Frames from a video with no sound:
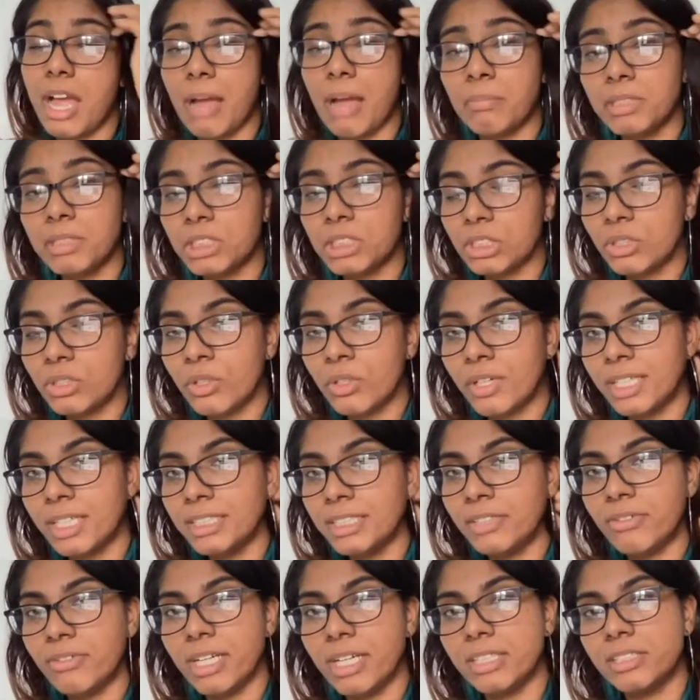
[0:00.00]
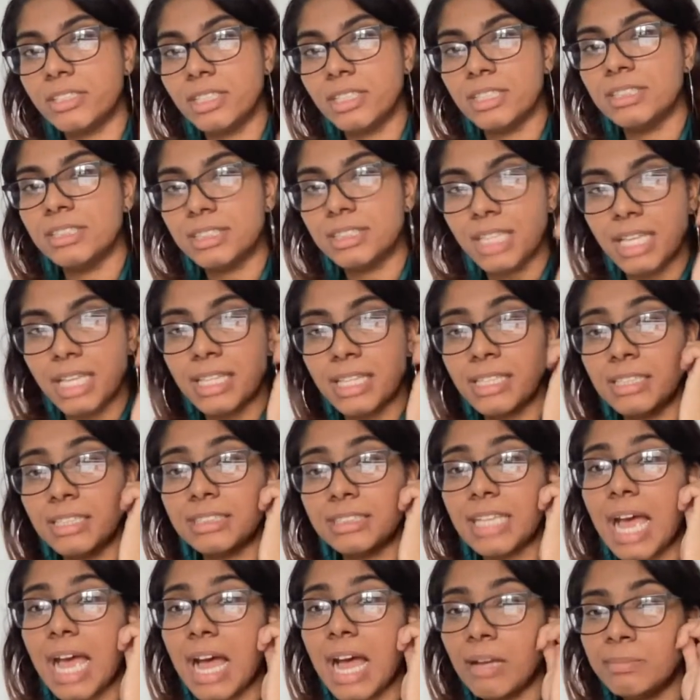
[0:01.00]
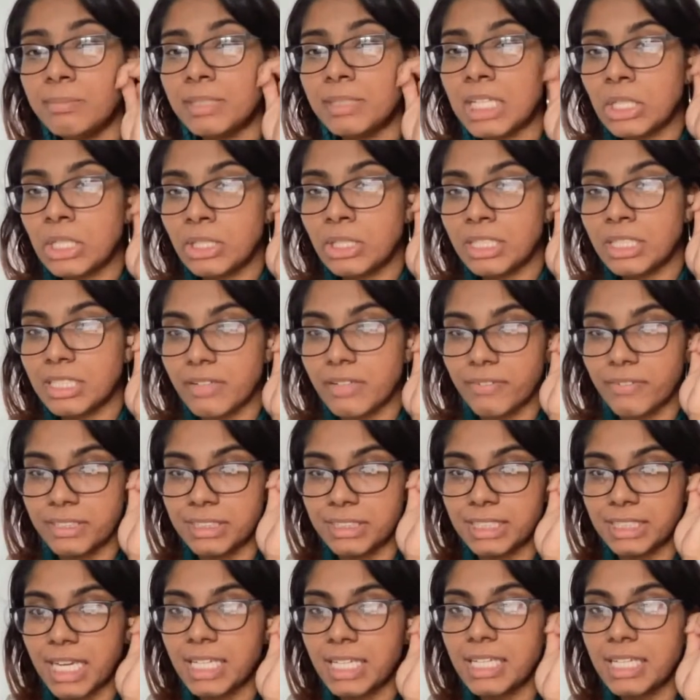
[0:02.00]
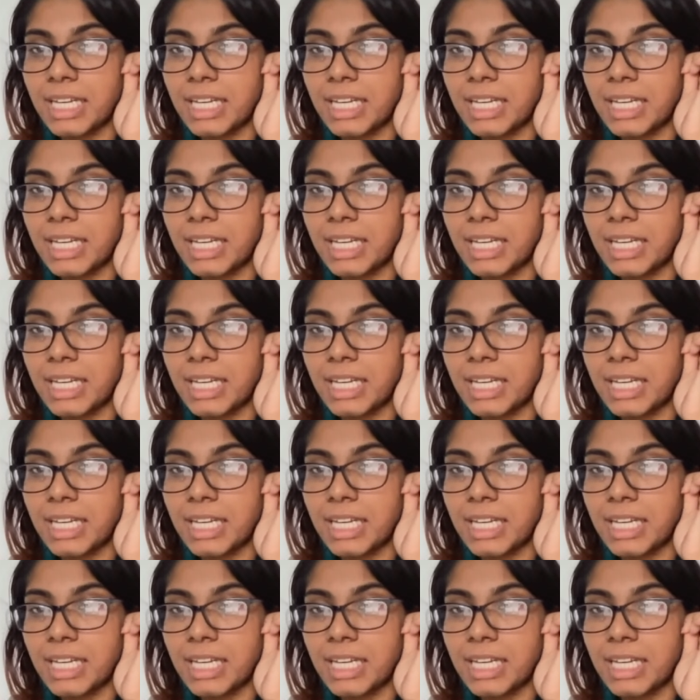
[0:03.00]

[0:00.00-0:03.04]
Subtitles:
amateur choir directors, say that it's absolutely devastating.